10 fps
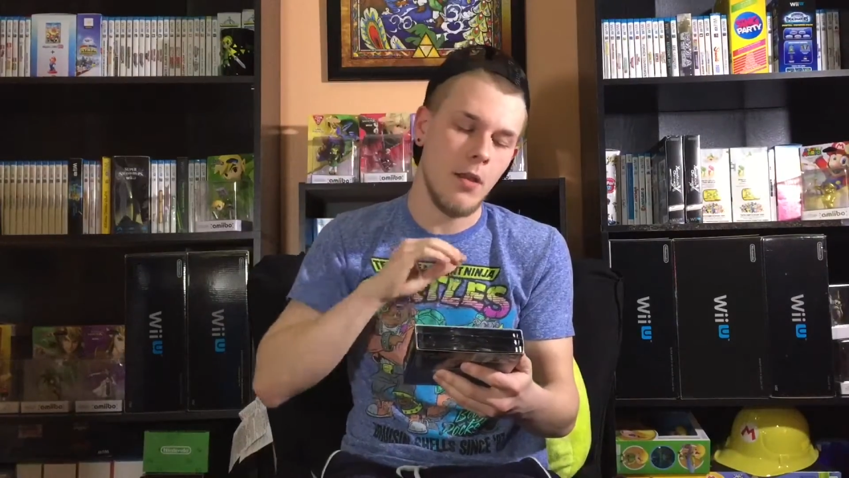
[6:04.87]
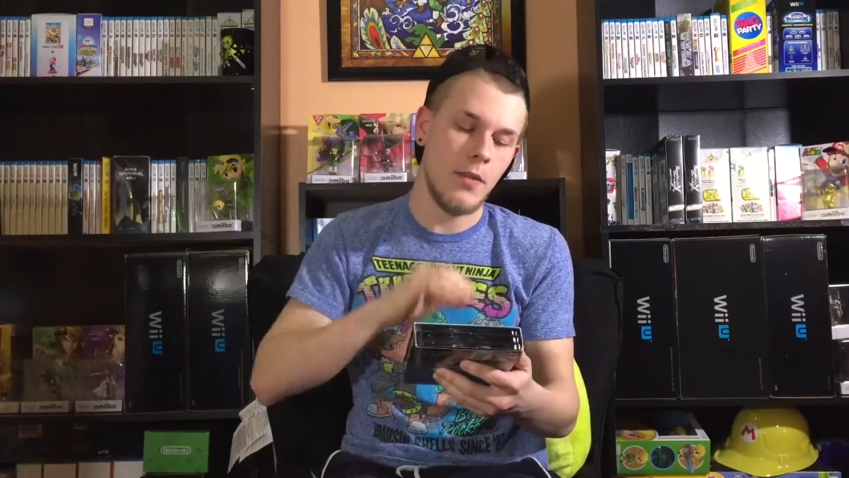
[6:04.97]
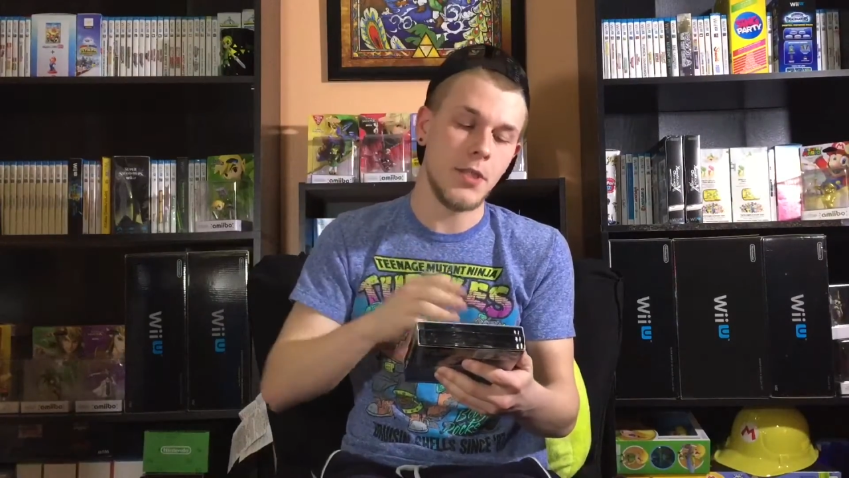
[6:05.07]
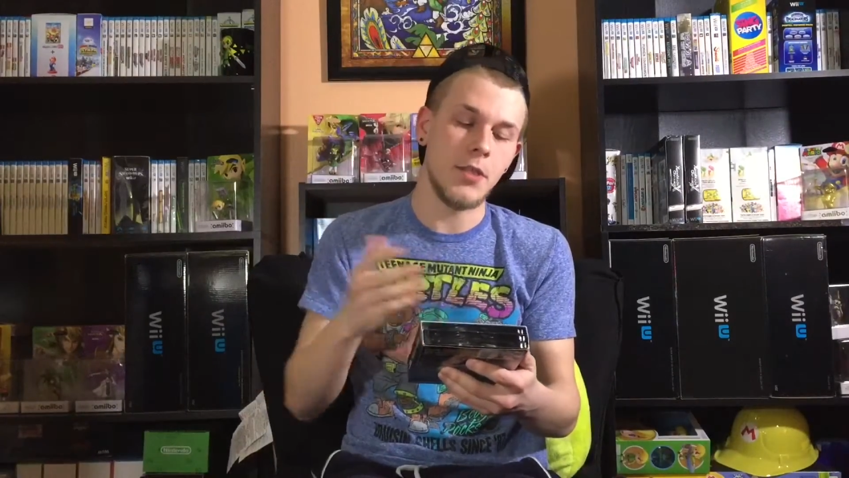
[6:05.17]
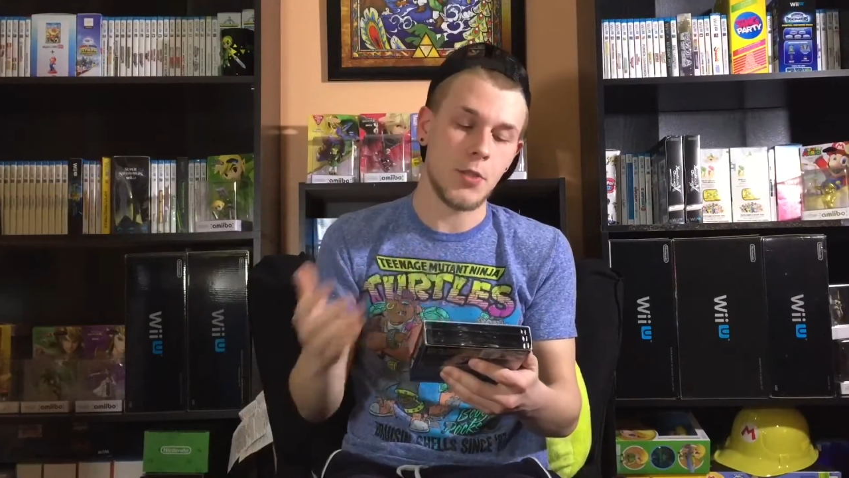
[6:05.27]

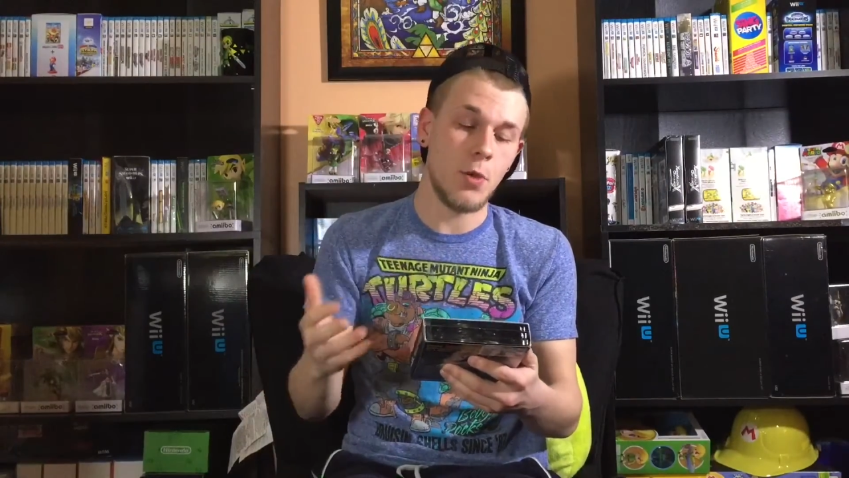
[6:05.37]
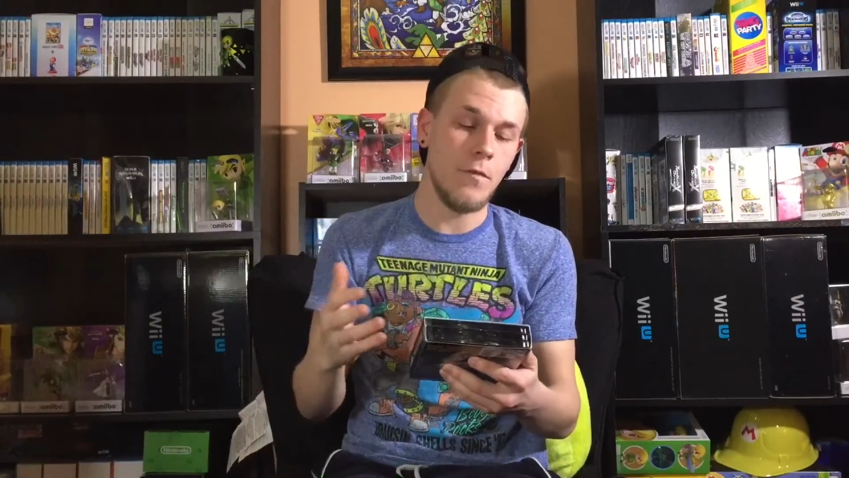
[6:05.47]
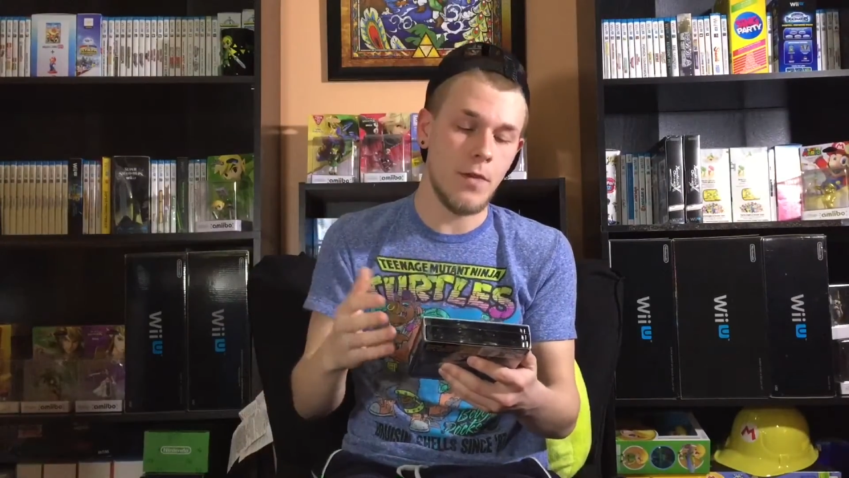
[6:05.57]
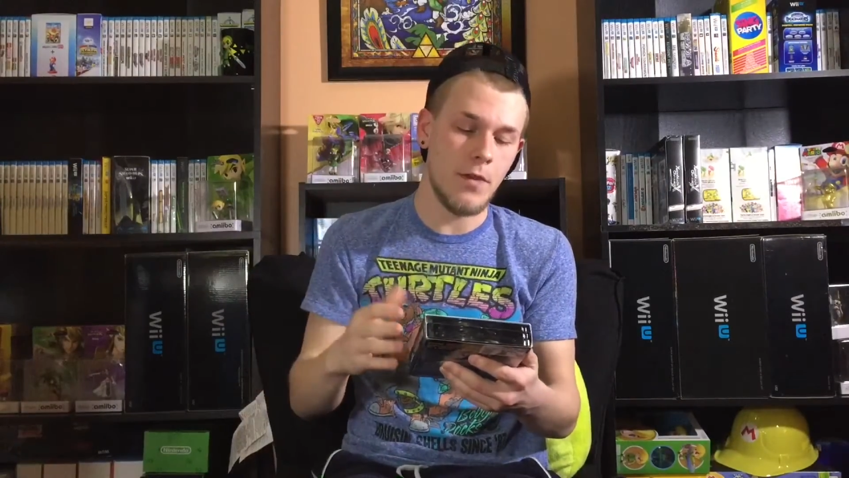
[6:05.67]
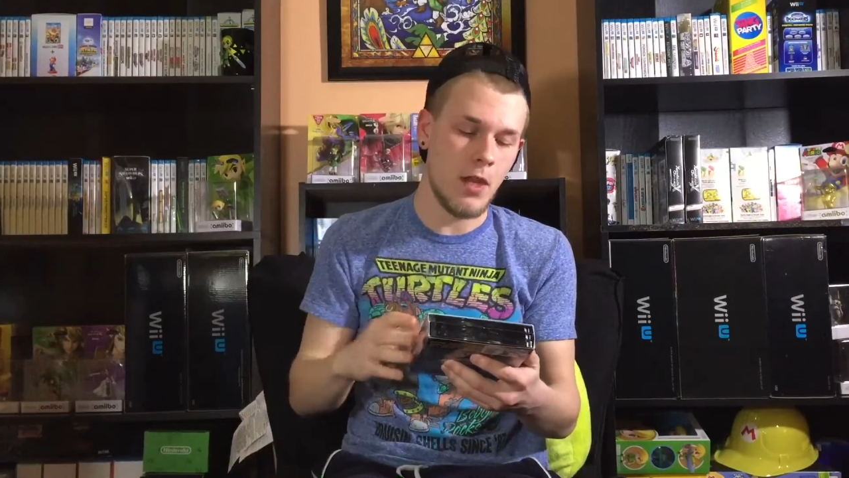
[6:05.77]
This is the
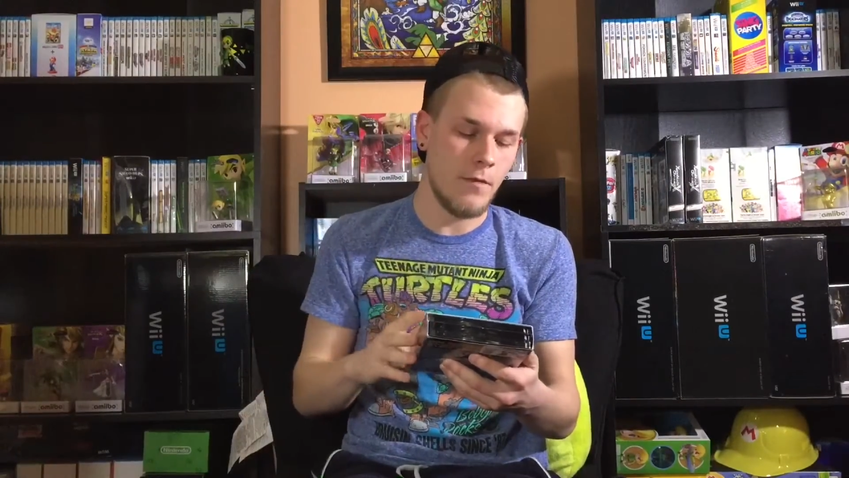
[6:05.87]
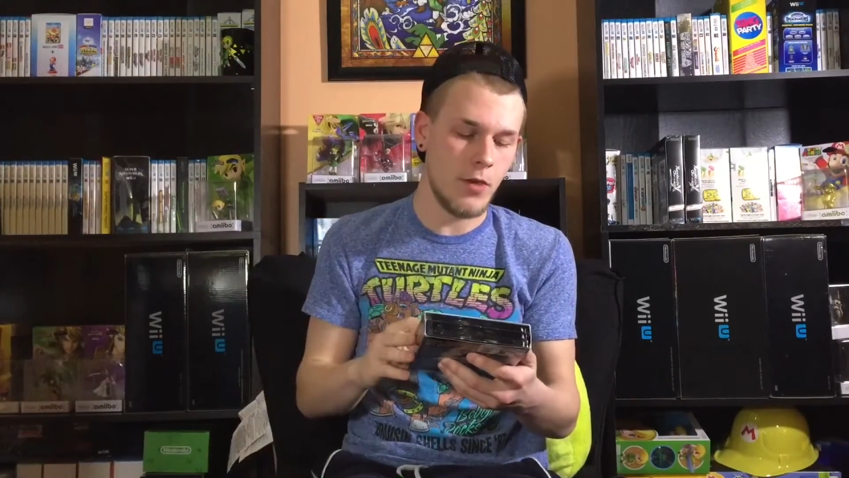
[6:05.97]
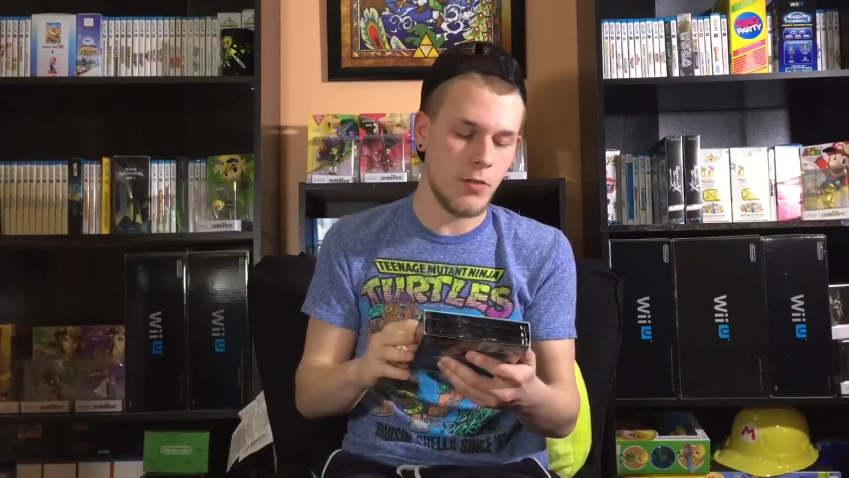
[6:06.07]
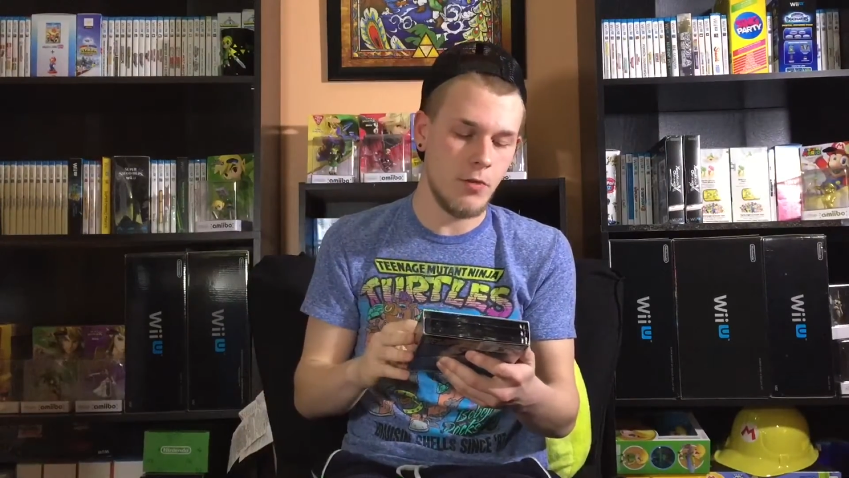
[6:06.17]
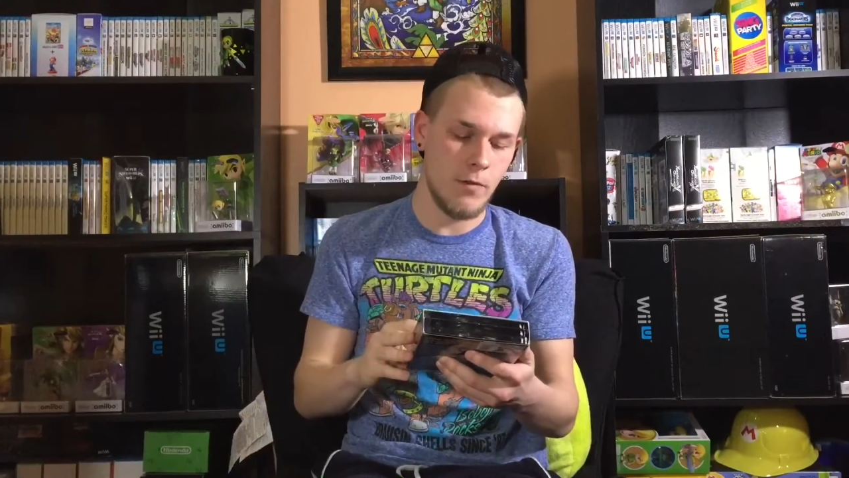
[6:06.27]
25th anniversary